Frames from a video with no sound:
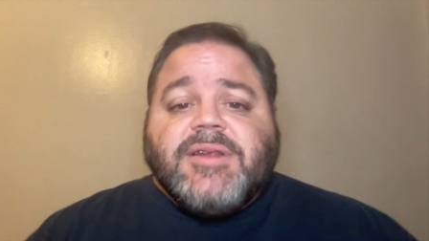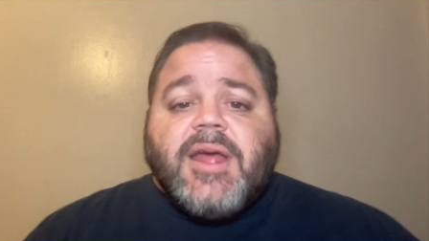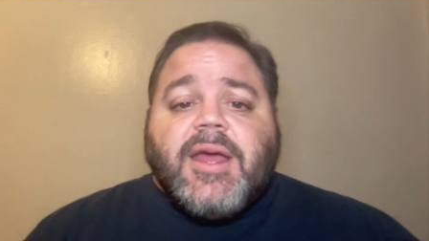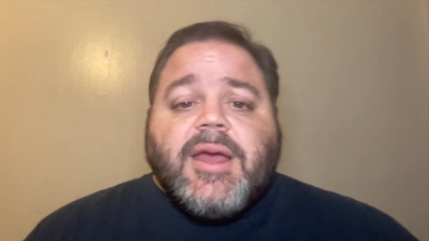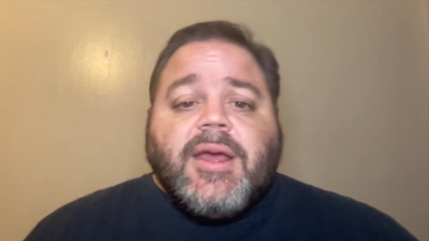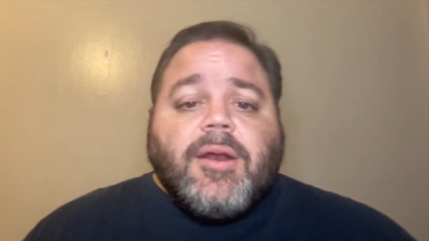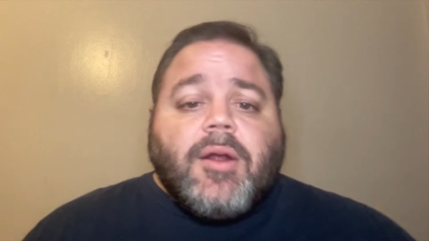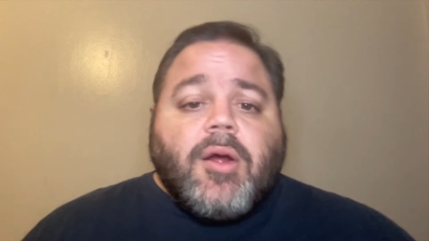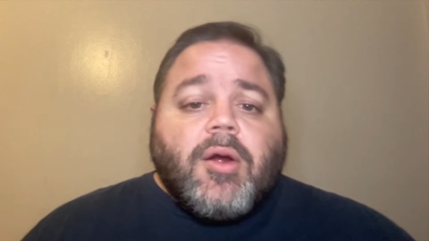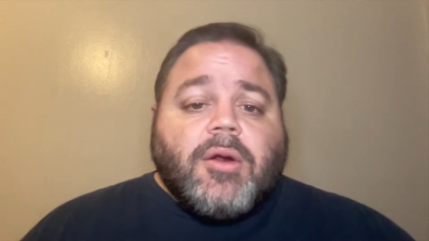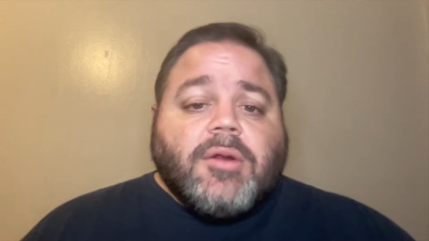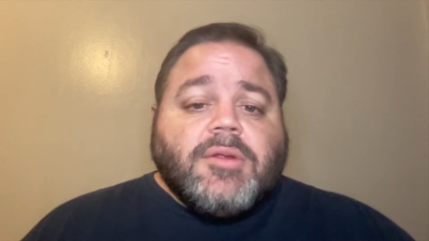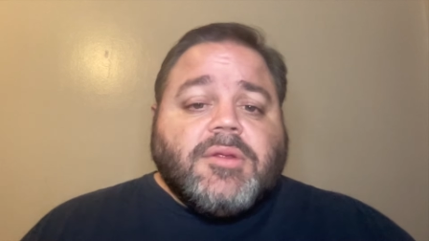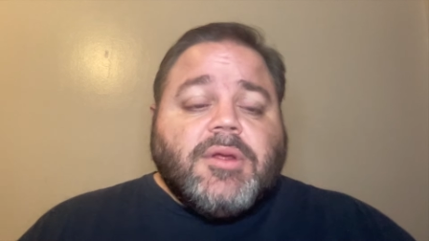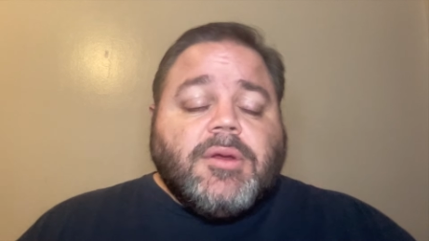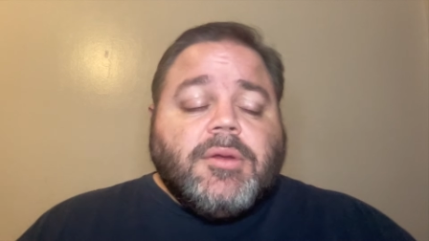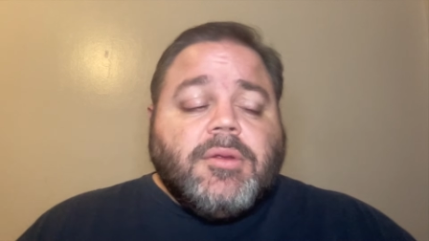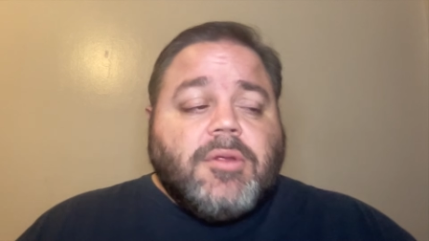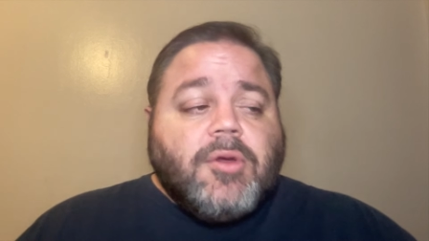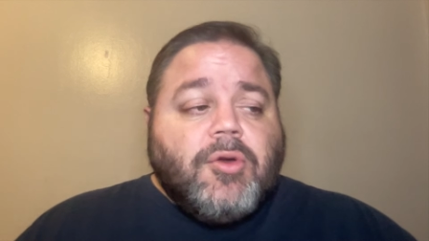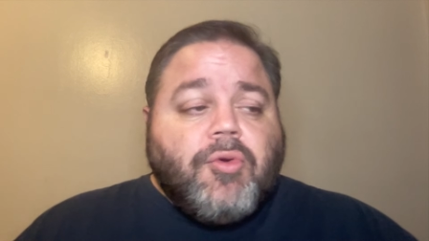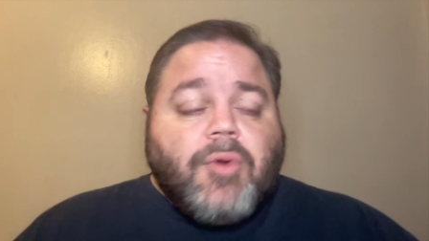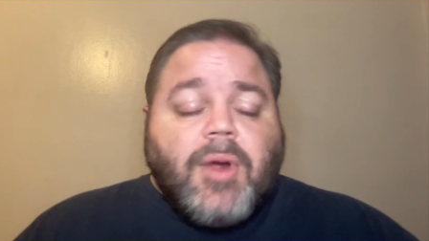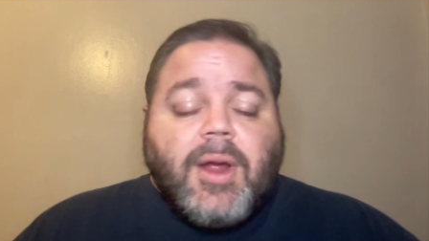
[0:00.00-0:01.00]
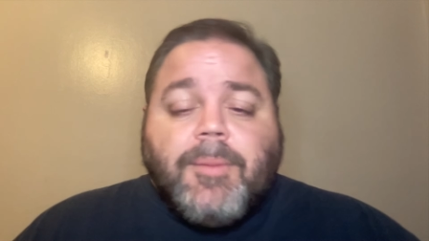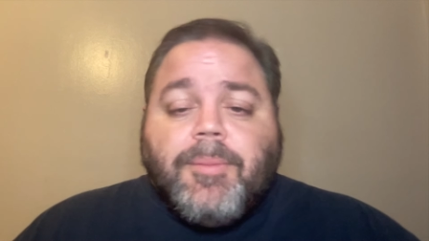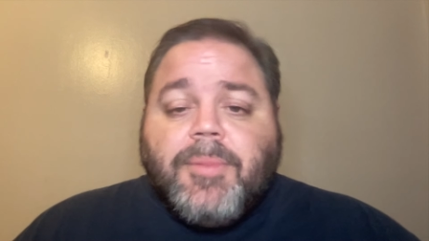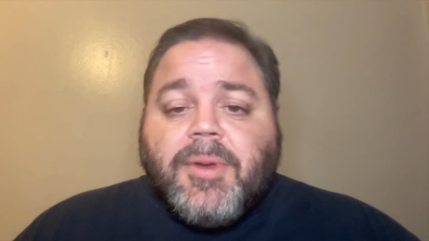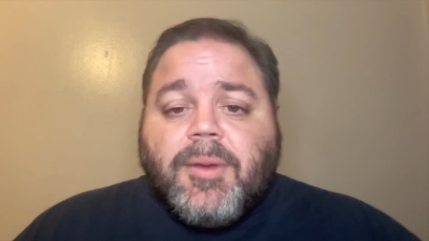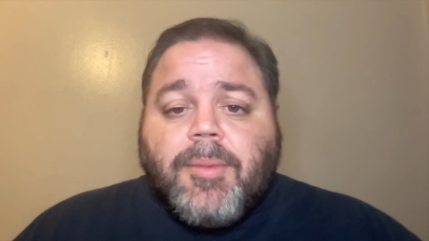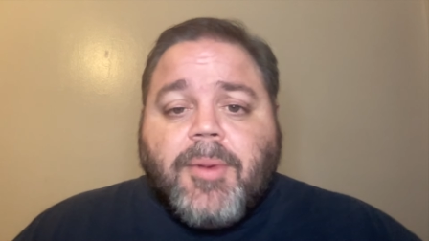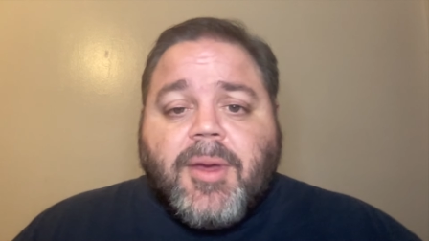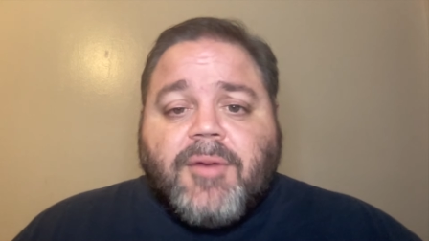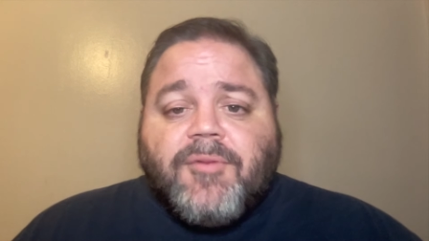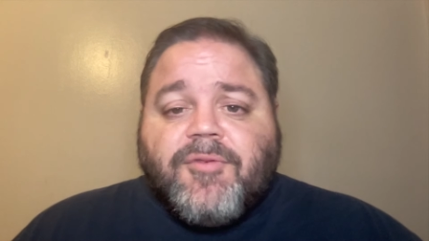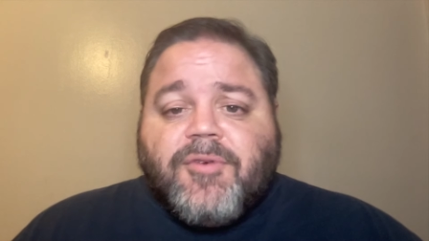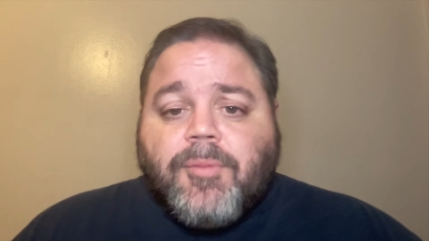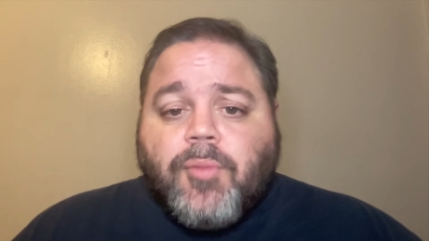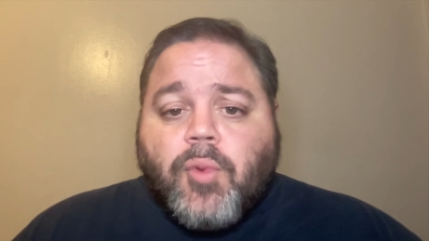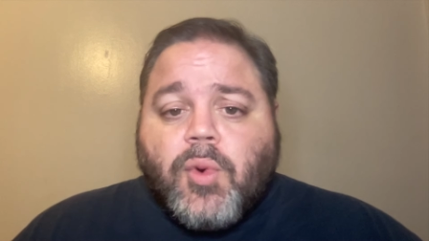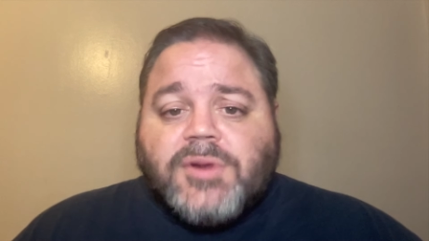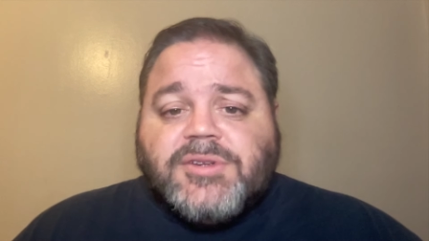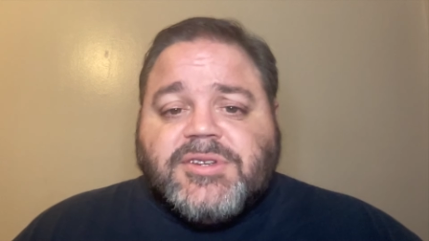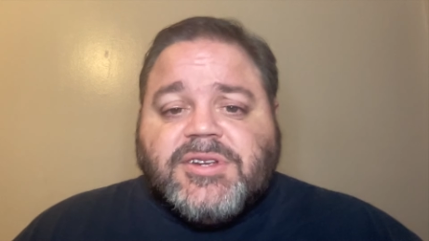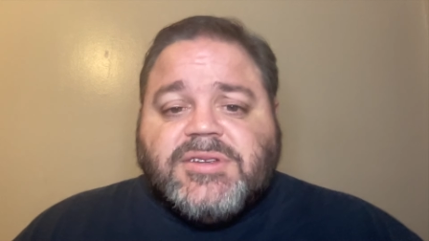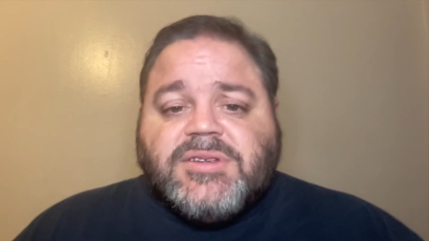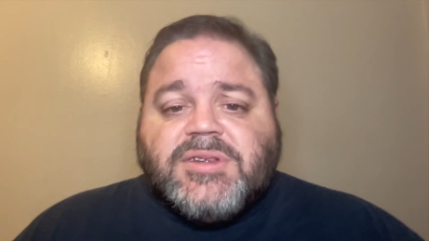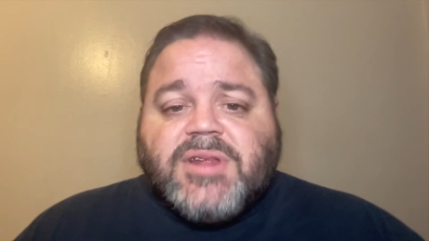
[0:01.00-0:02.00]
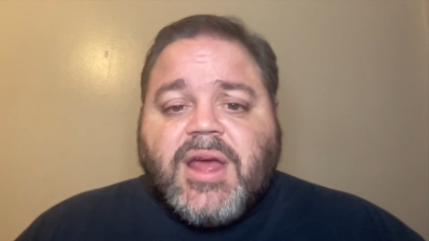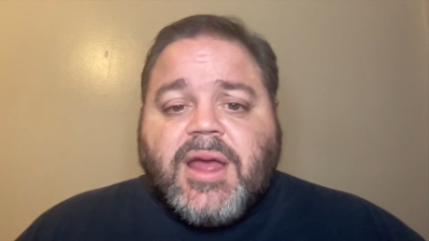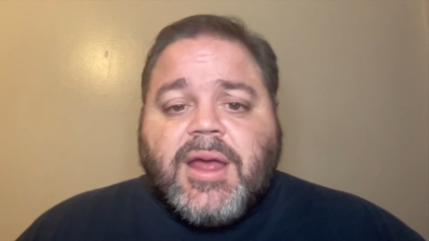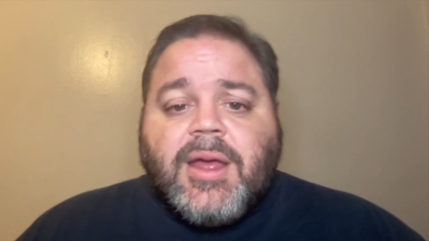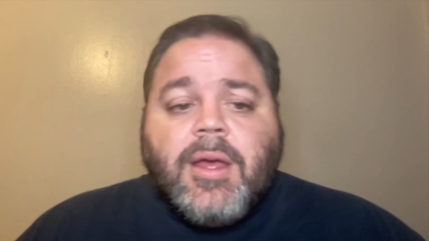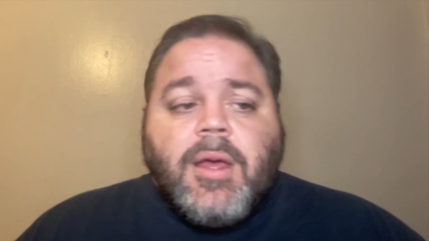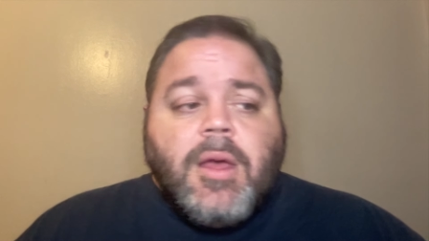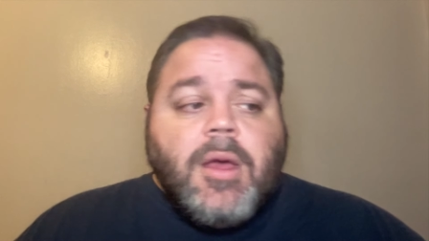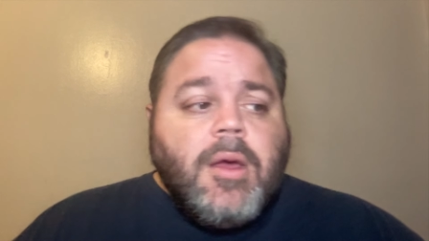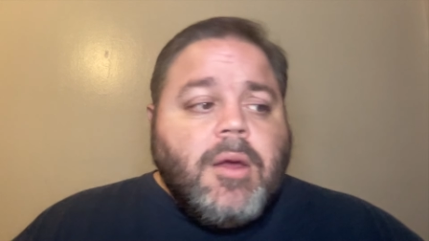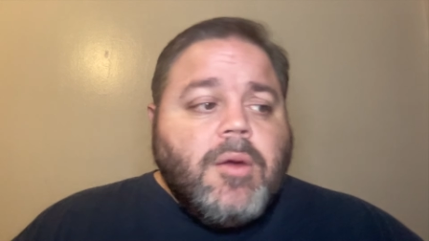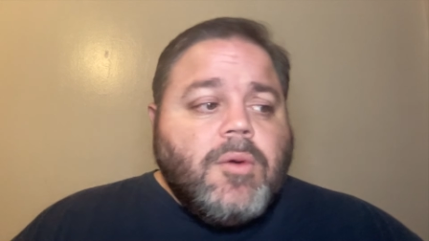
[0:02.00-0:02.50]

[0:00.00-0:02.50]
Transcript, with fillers: Degenhart, the, the great big man for Boise State,